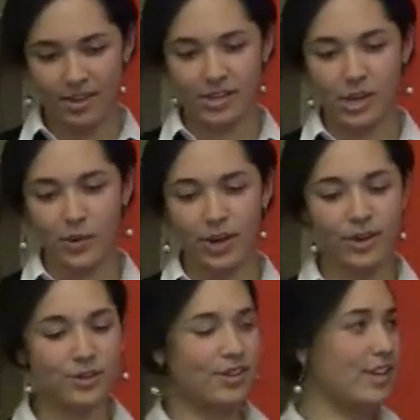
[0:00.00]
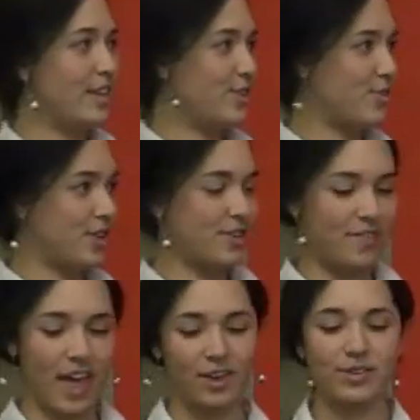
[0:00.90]
So here's an illustration of
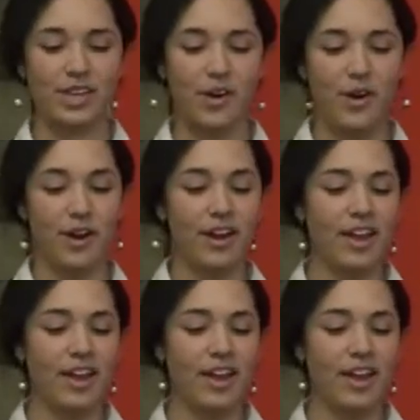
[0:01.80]
that using our